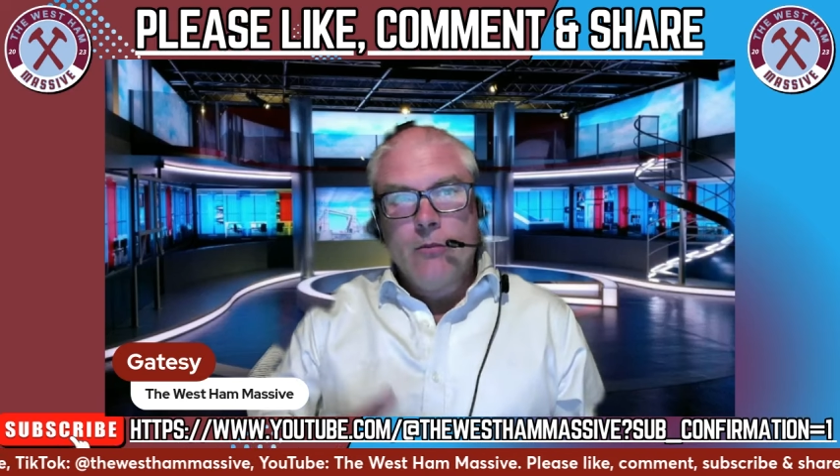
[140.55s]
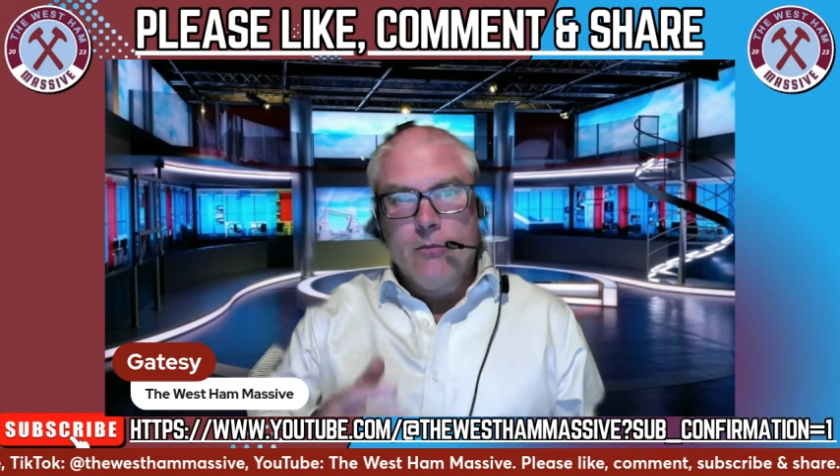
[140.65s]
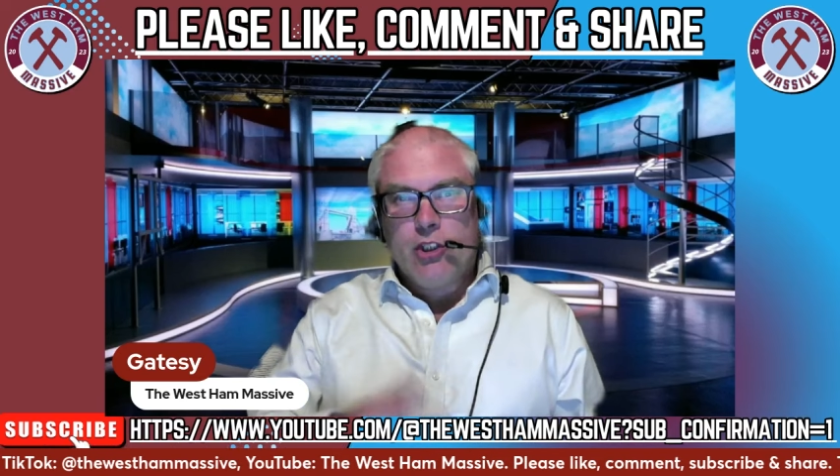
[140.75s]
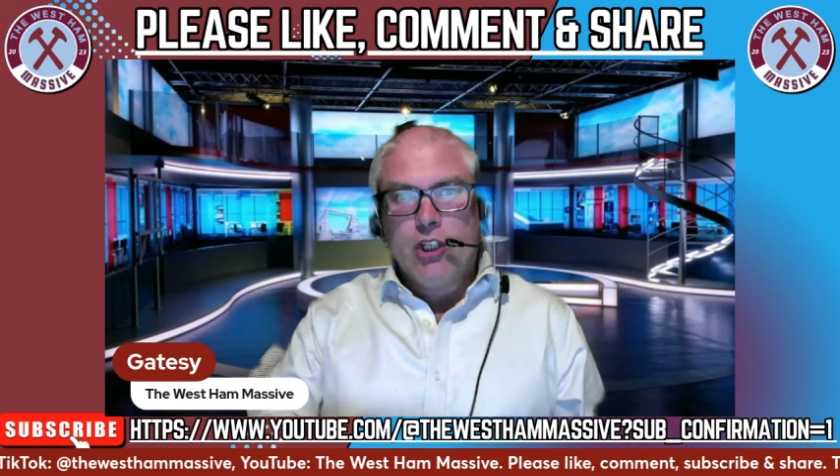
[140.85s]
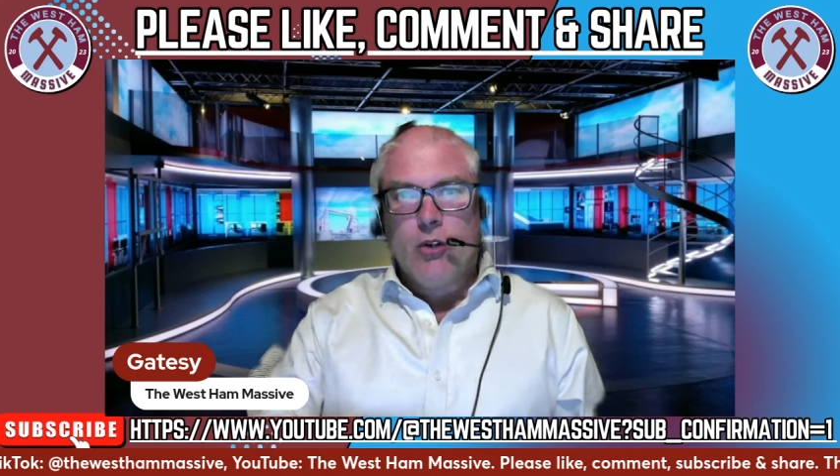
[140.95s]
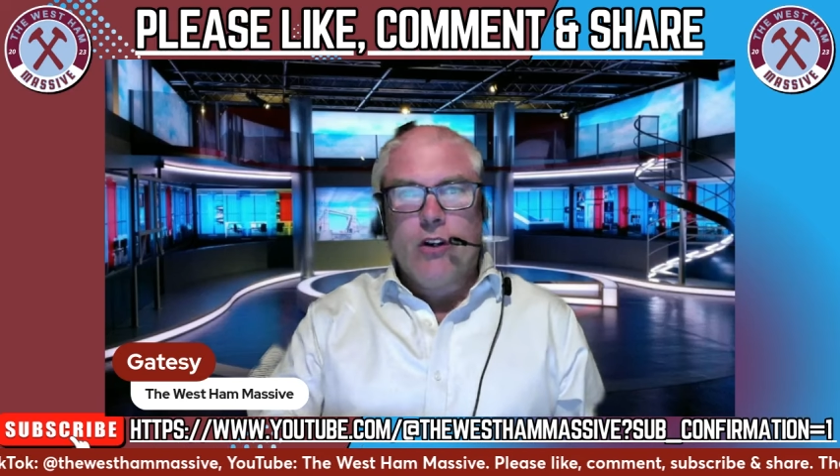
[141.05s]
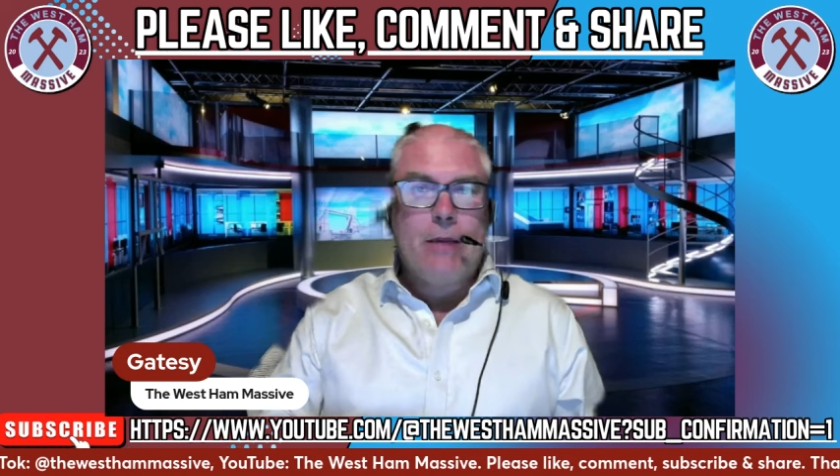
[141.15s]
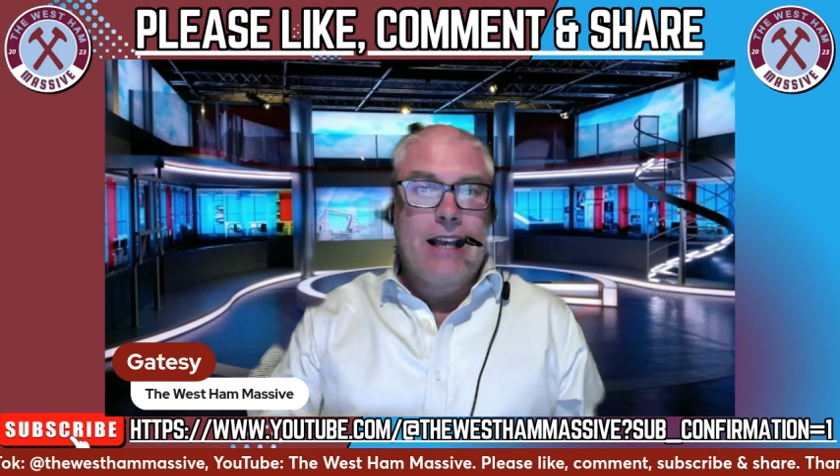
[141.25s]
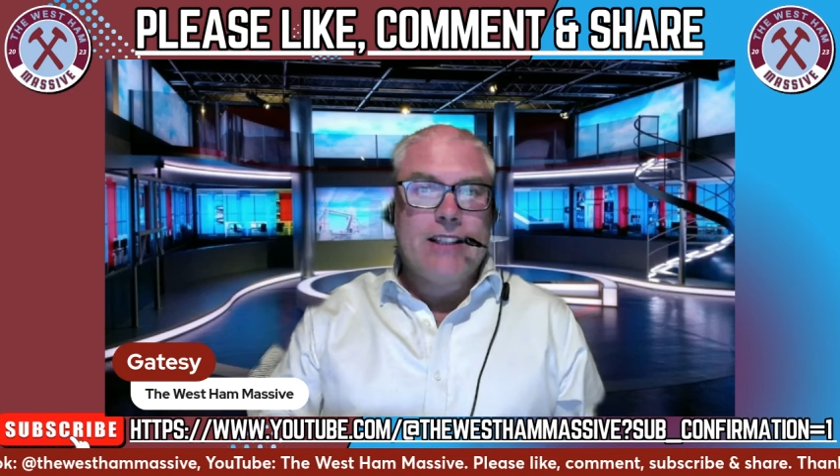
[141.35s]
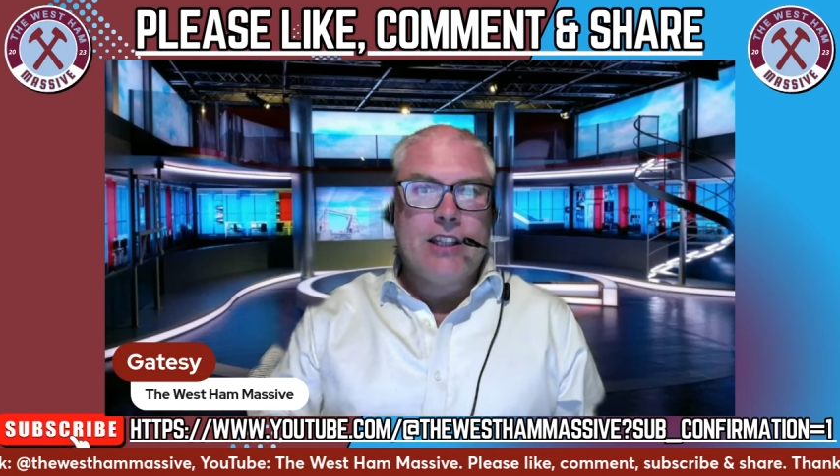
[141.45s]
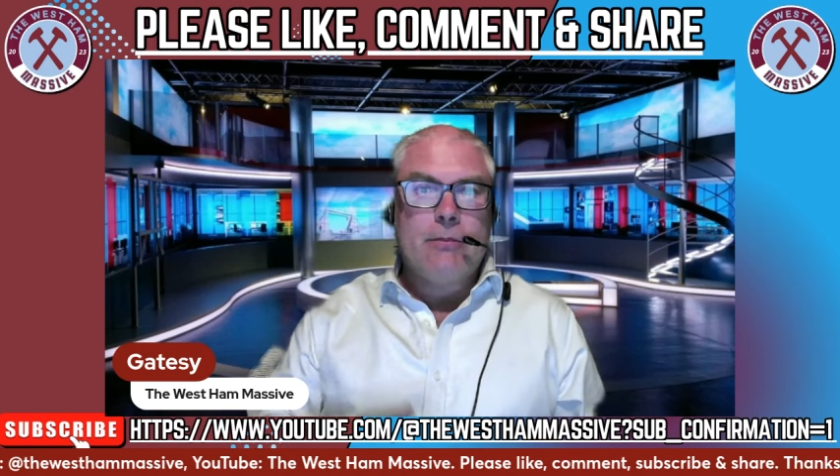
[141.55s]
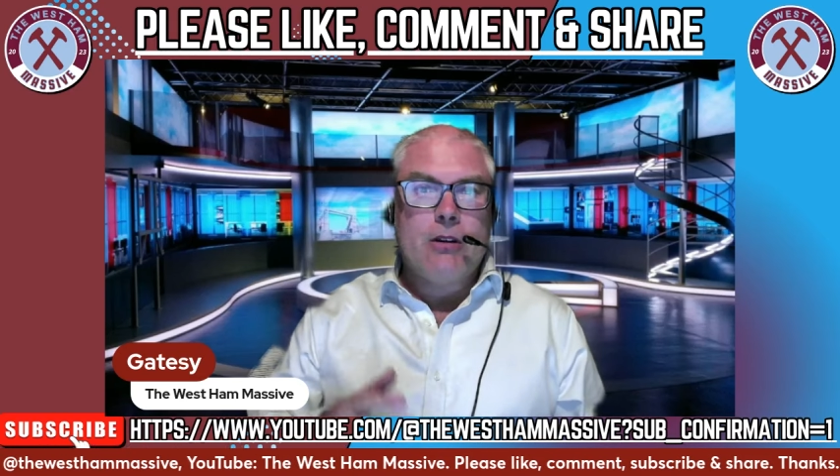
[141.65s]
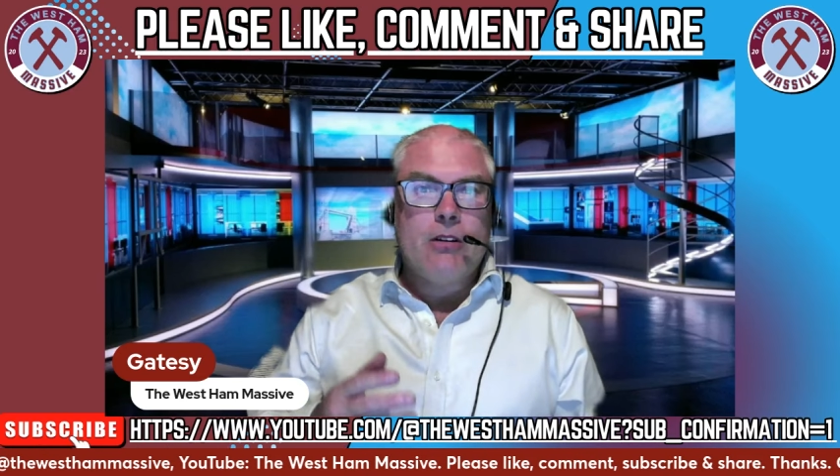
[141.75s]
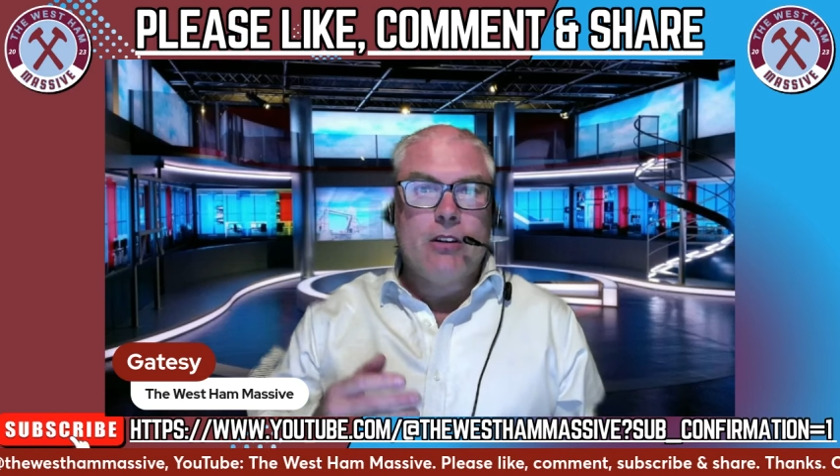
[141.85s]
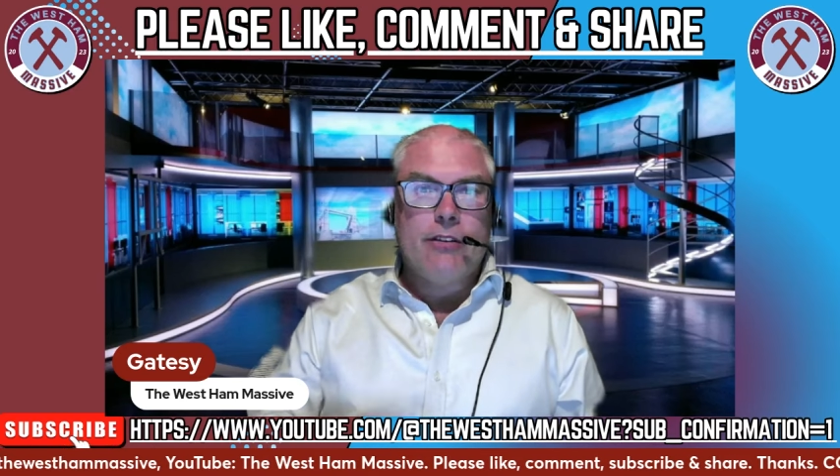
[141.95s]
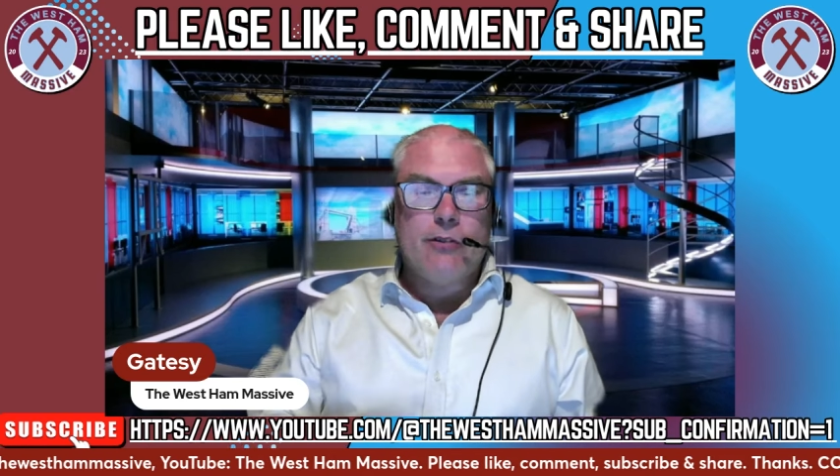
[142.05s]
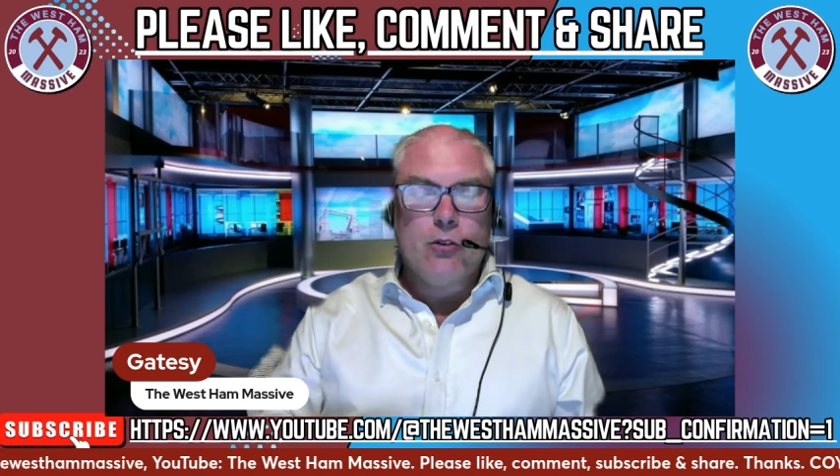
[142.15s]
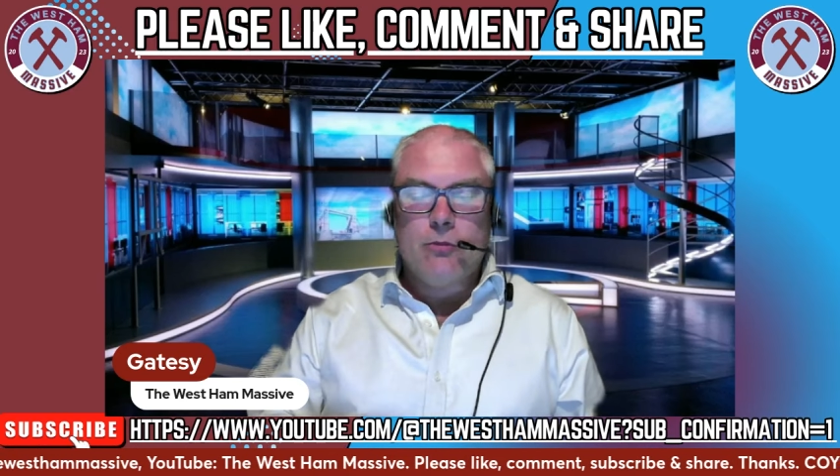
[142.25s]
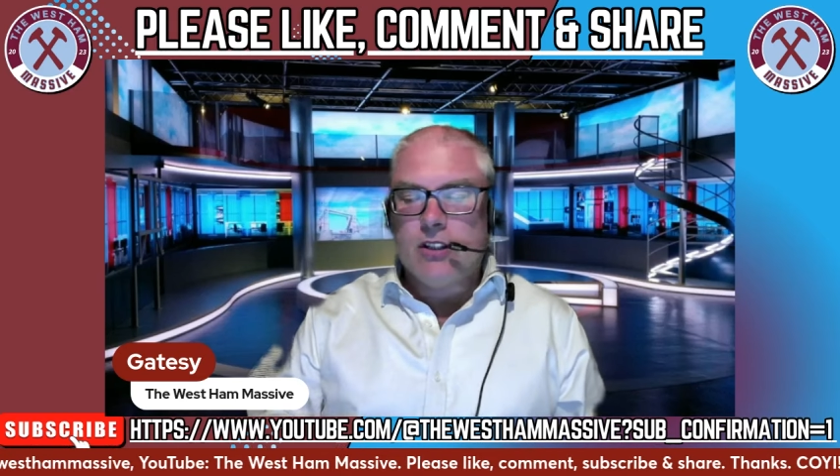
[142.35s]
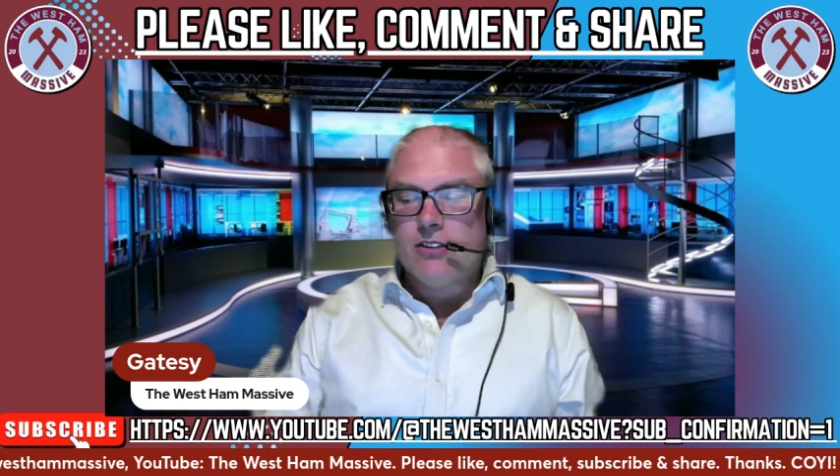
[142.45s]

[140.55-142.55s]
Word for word: But Joel Matip, the former